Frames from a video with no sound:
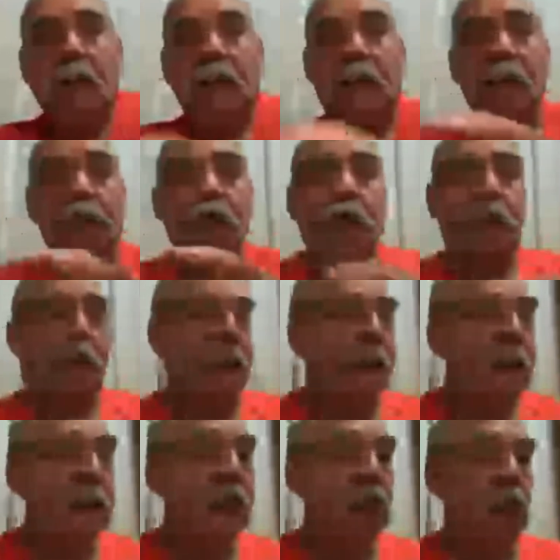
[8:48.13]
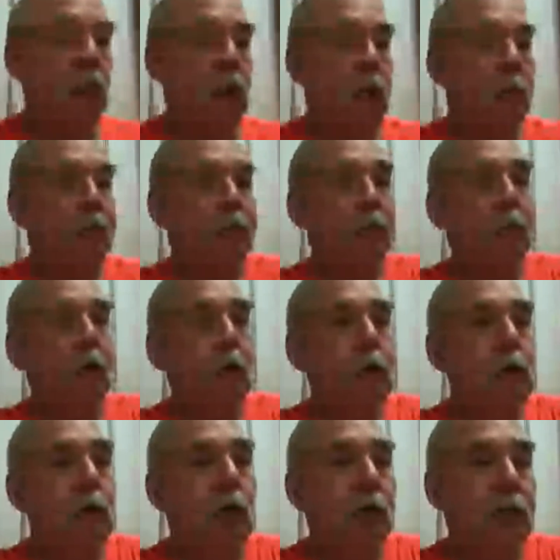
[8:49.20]
is you got the history.
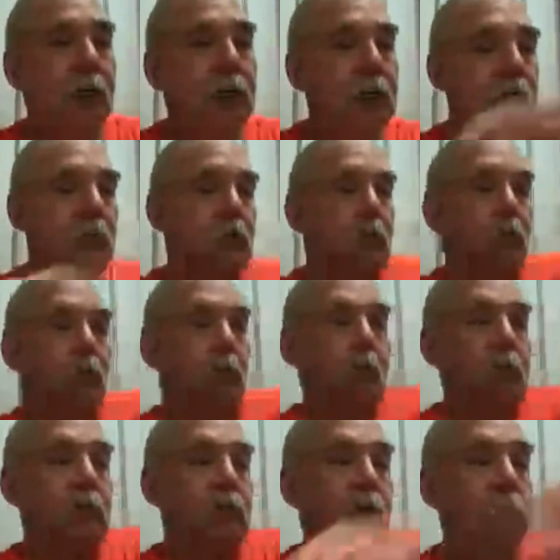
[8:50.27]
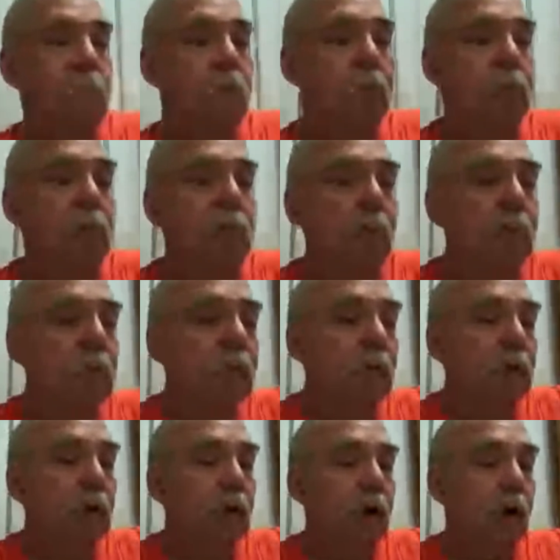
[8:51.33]
You got the history of some
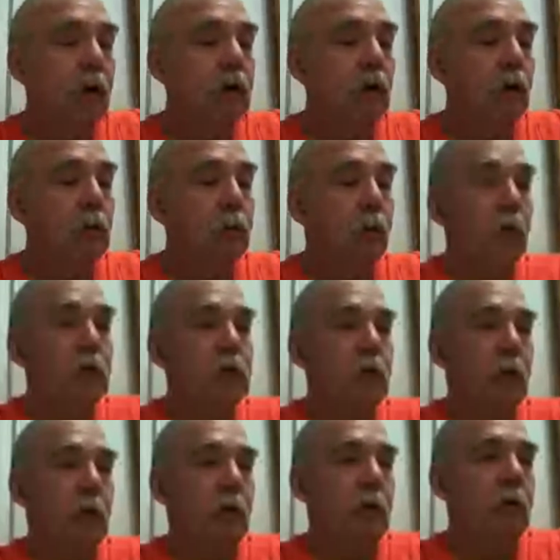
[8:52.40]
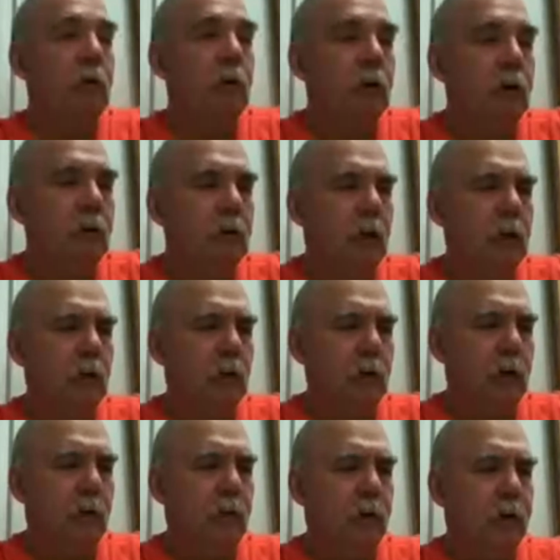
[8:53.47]
unknown person that you'll
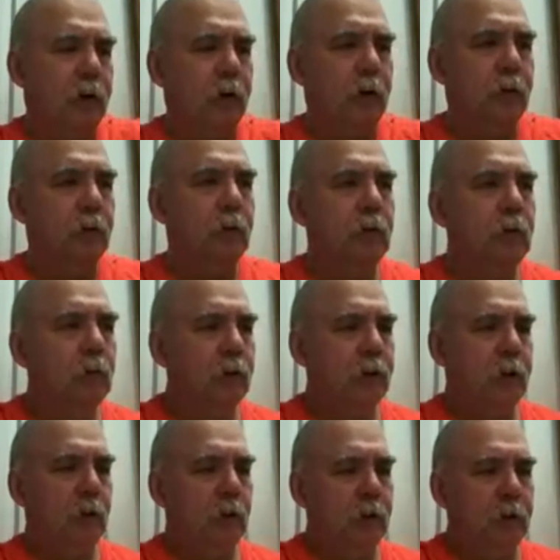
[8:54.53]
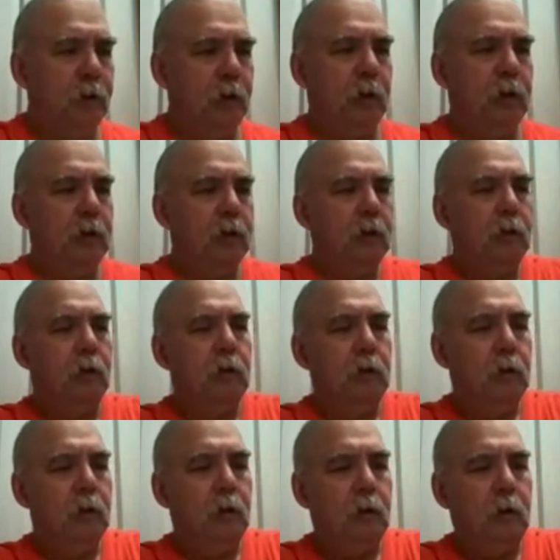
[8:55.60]
never know what they were doing.
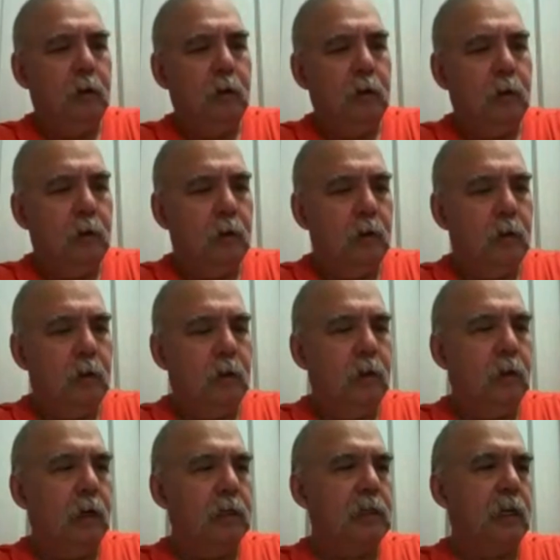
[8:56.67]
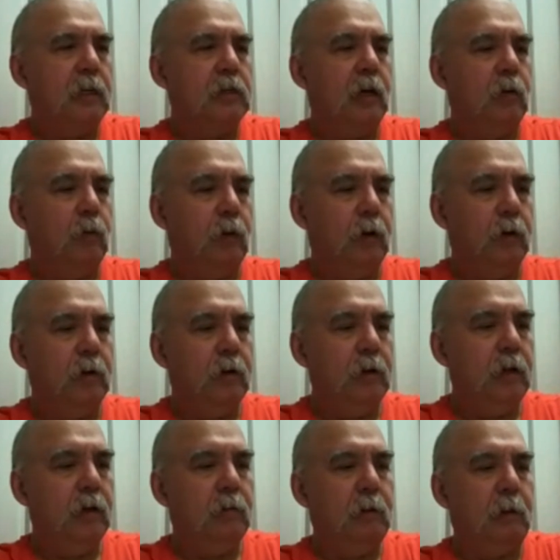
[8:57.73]
That sounds kind of weird. You
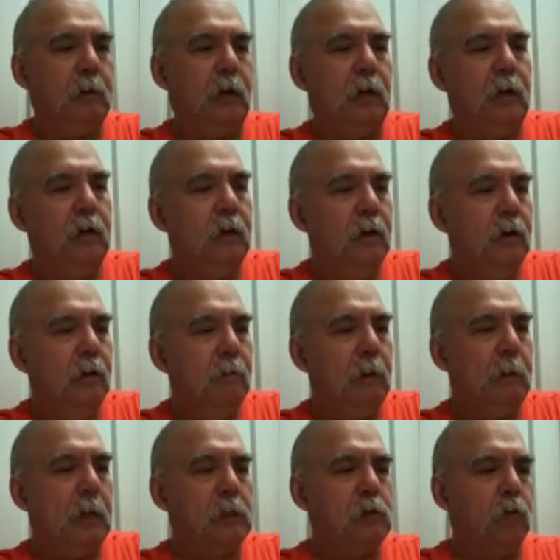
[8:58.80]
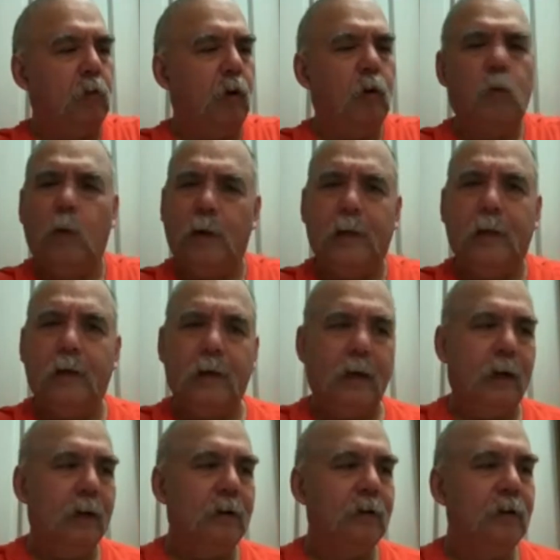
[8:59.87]
know, maybe that's the wrong way to look at
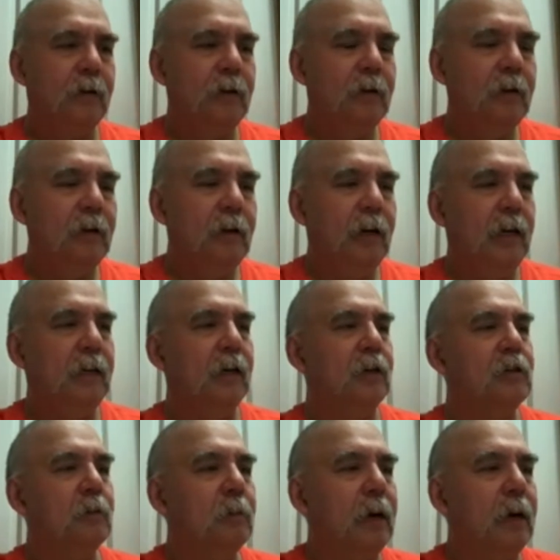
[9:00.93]
it. It doesn't